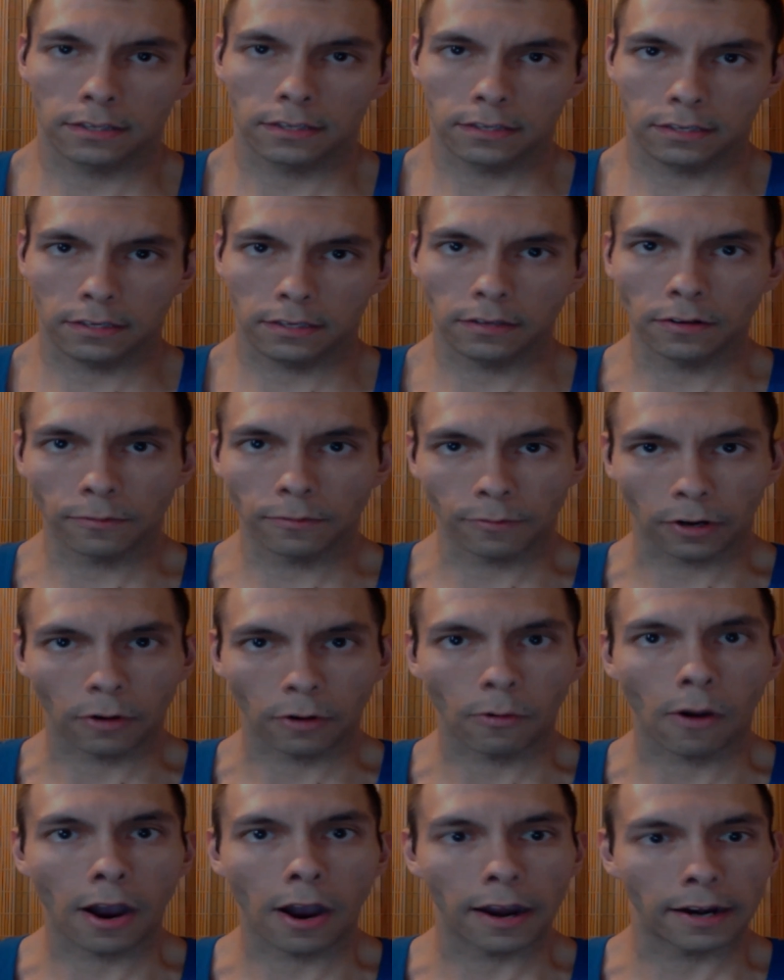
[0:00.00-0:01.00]

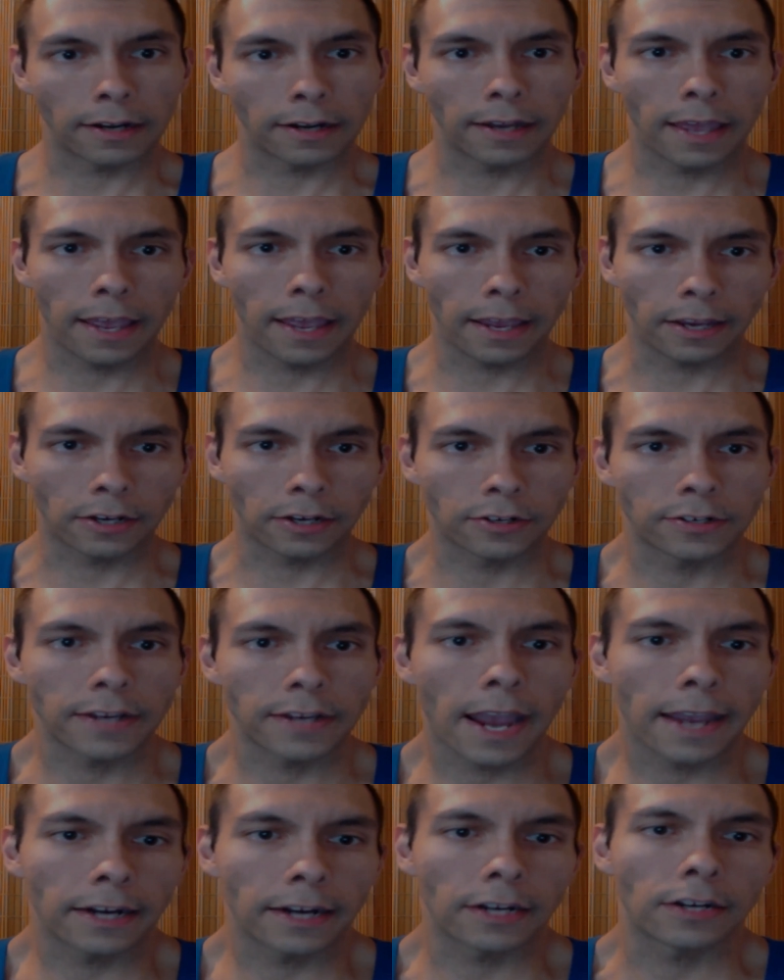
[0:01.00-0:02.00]
required a
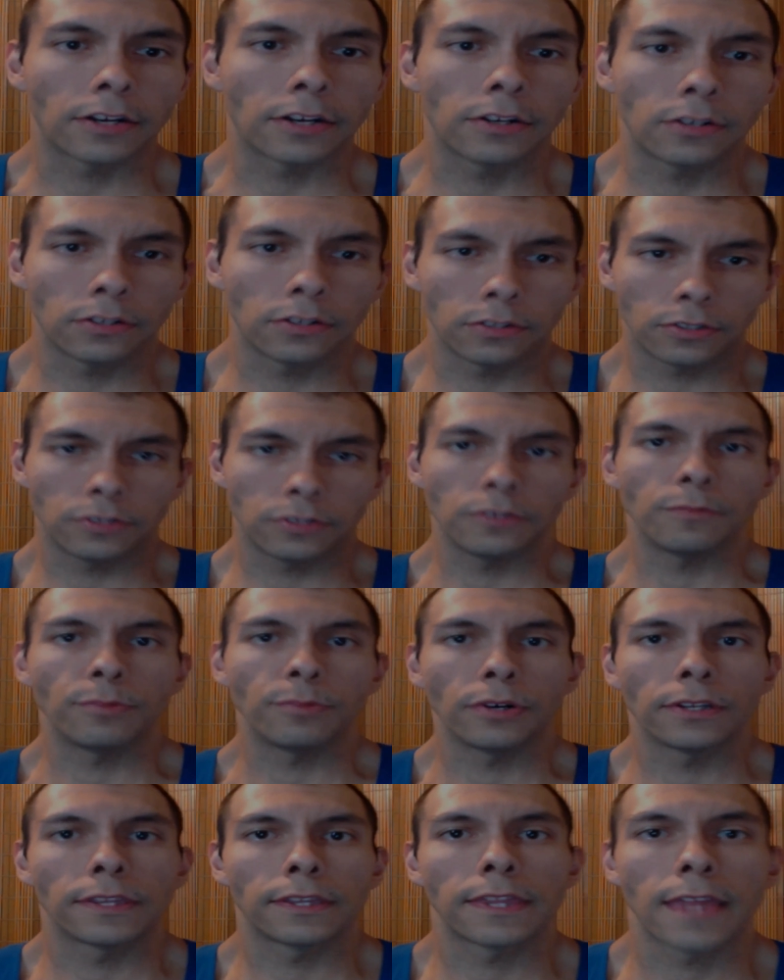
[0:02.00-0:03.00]
creator to
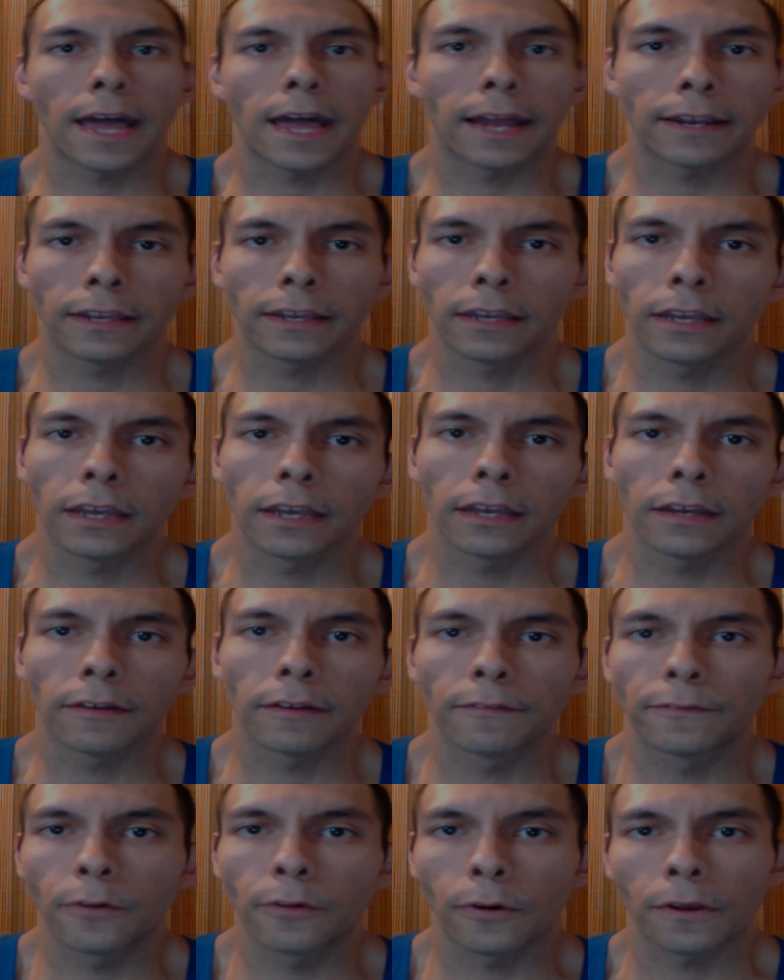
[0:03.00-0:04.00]
put that
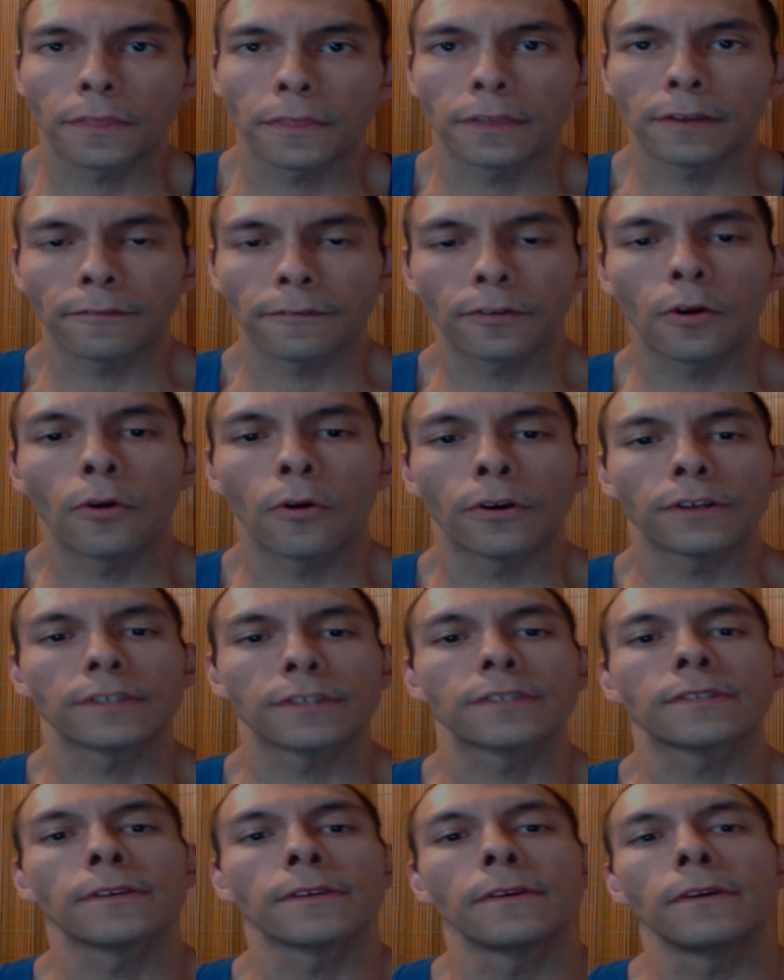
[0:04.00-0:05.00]
forth. And of
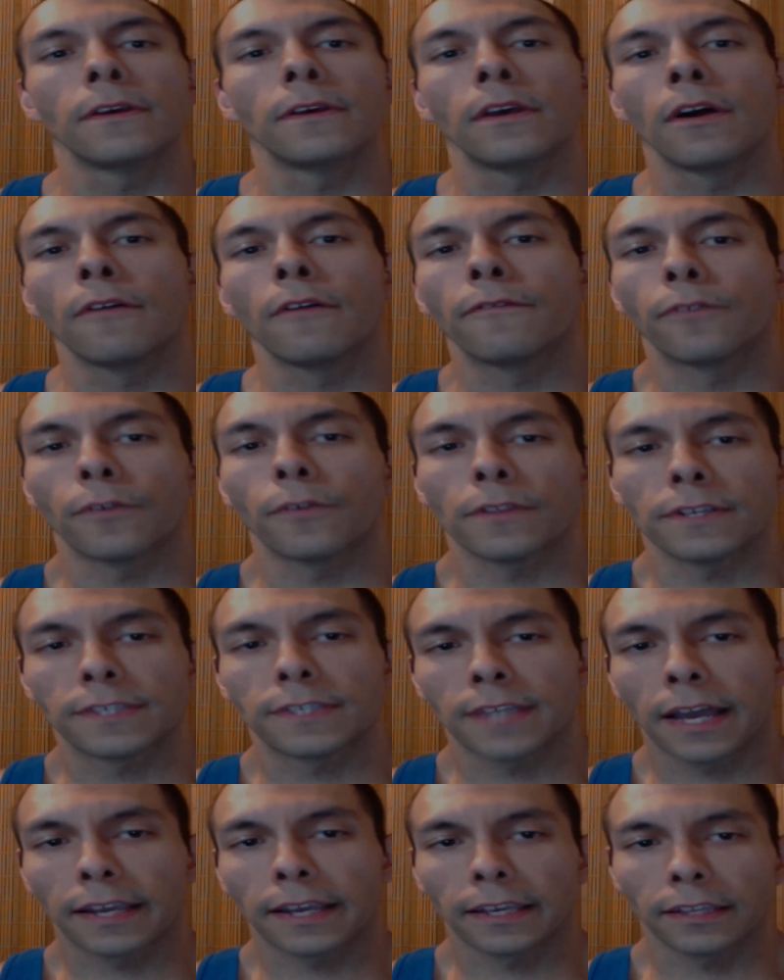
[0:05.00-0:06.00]
course, for the
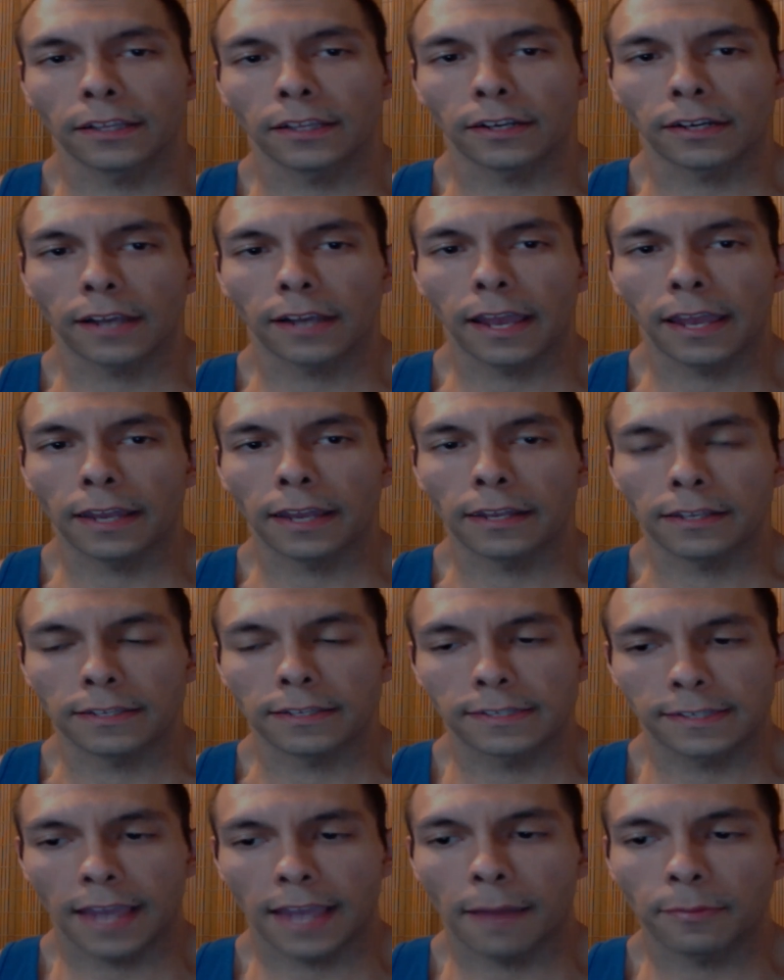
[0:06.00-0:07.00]
secular and
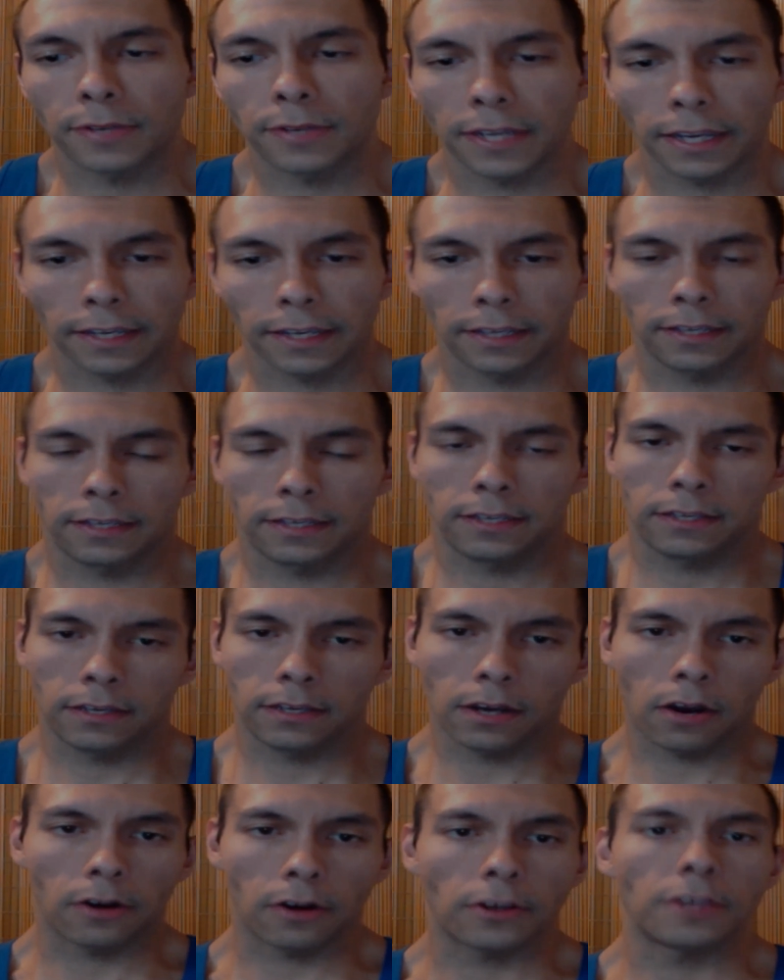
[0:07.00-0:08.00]
skeptic
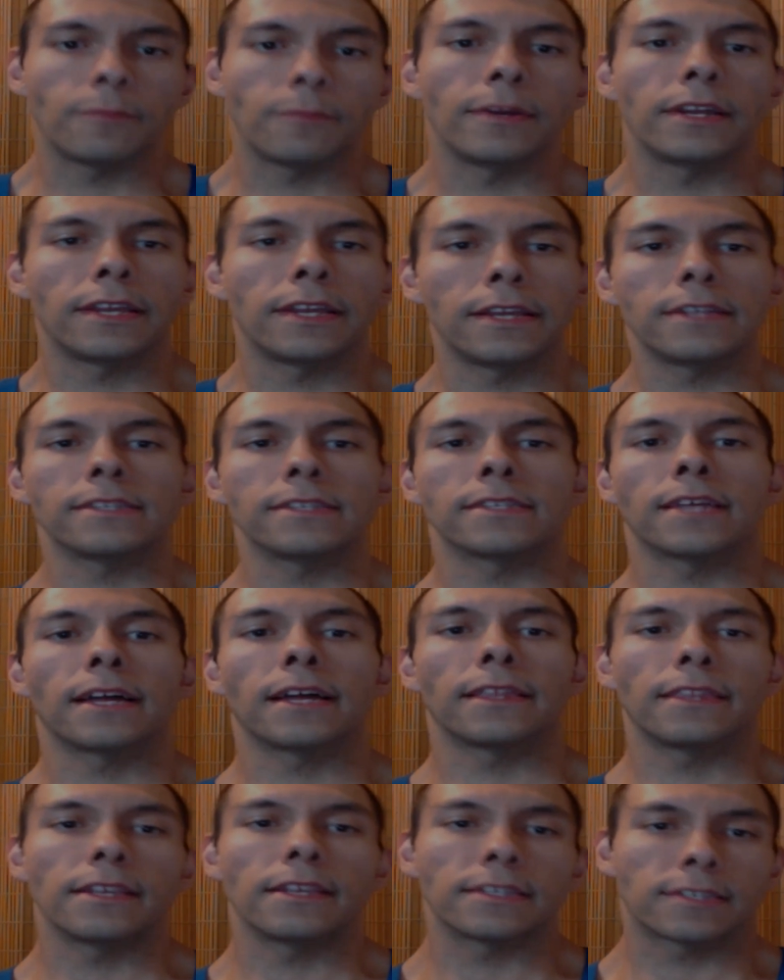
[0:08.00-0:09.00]
argument is
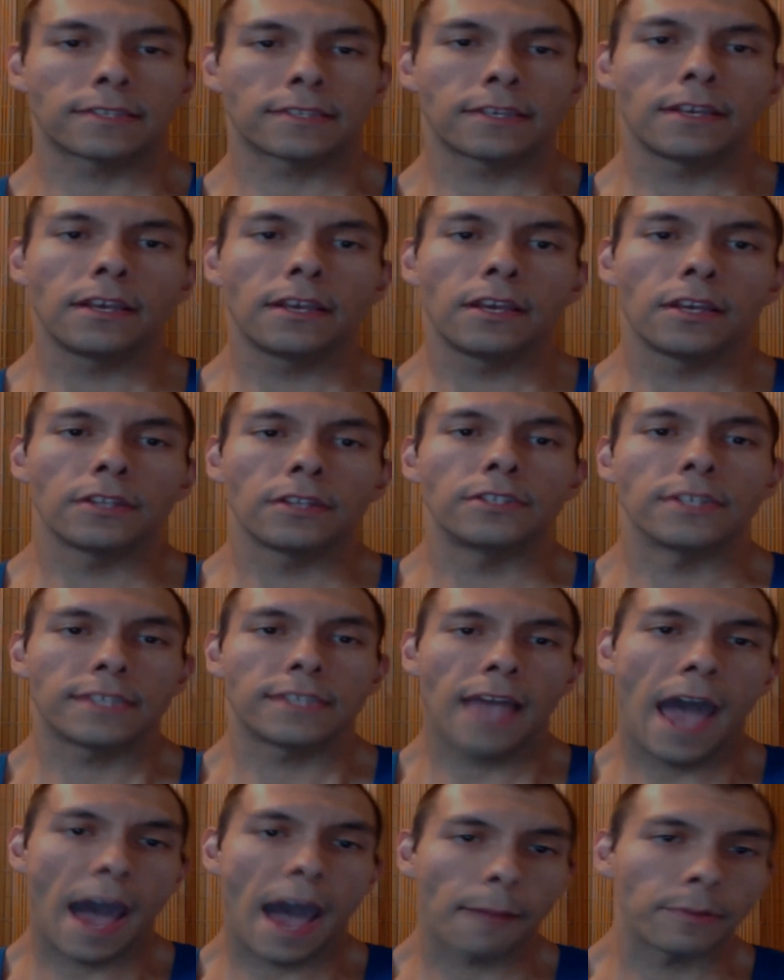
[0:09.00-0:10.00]
that this just
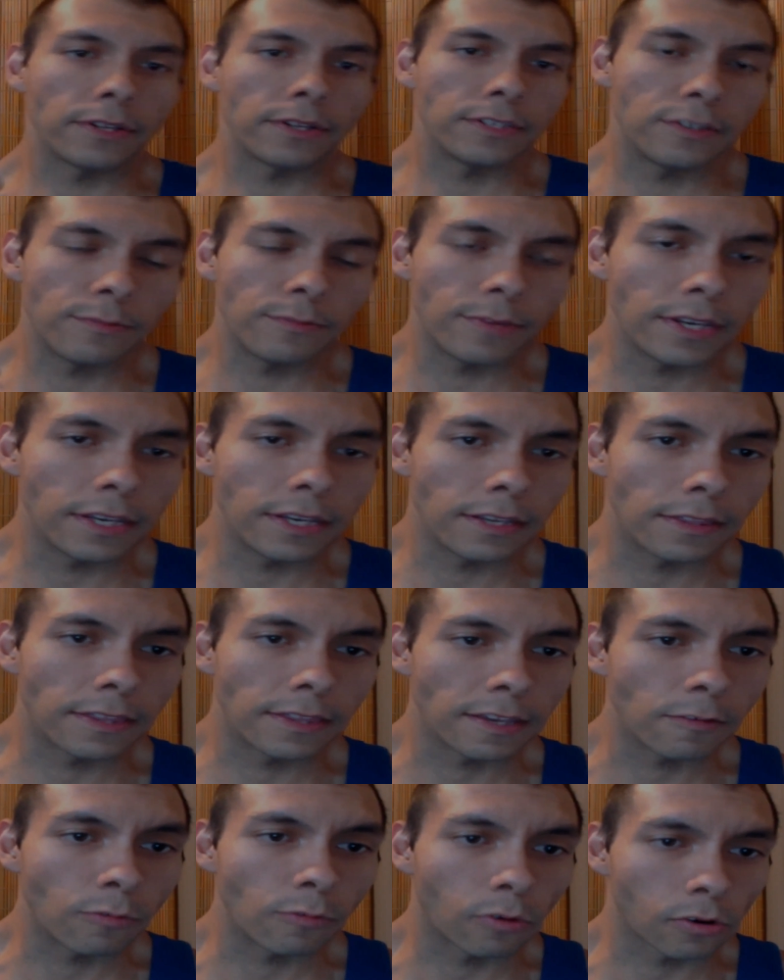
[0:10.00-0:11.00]
happened to be
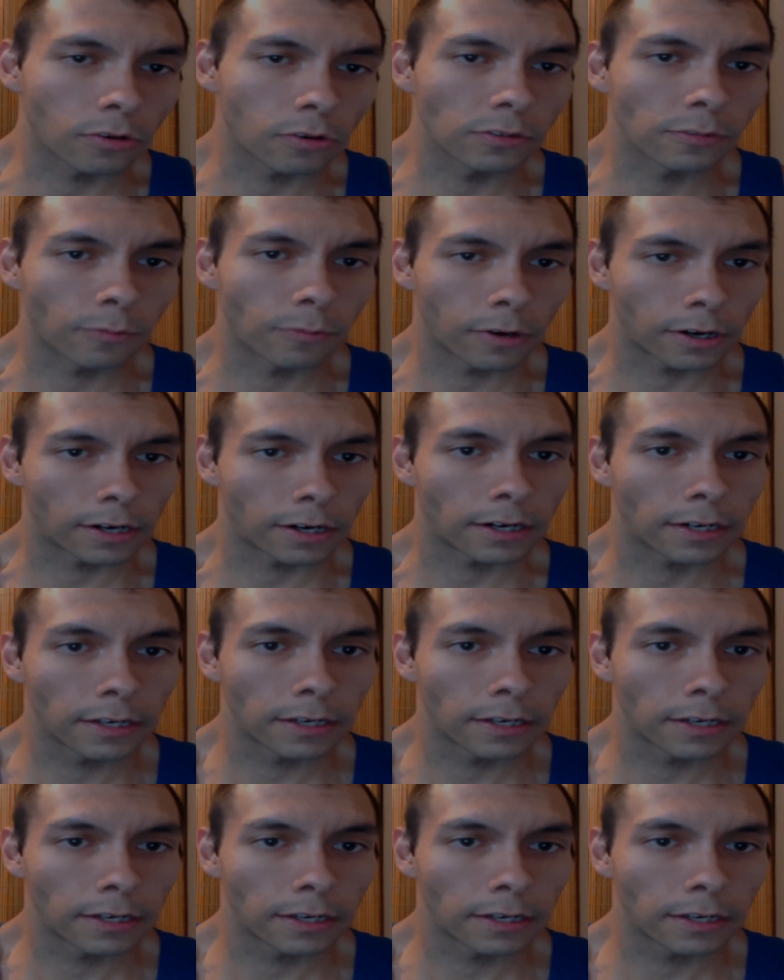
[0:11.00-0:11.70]
the world where